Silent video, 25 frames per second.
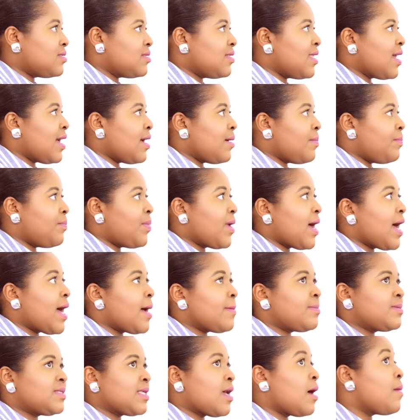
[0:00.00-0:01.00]
that
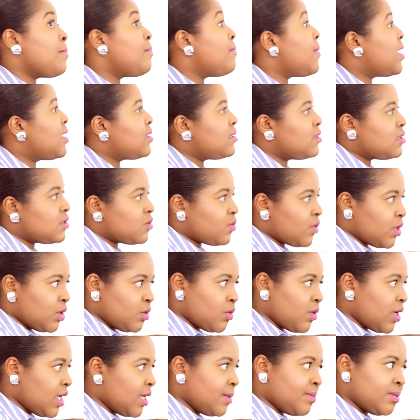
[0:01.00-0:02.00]
perhaps our mothers were
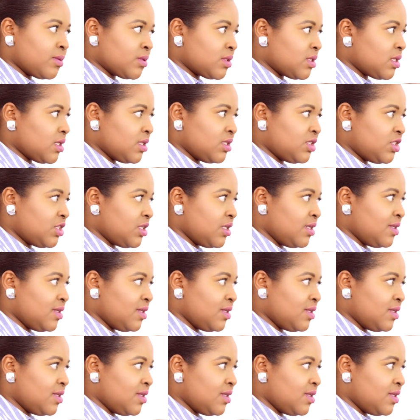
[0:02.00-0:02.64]
not able to achieve.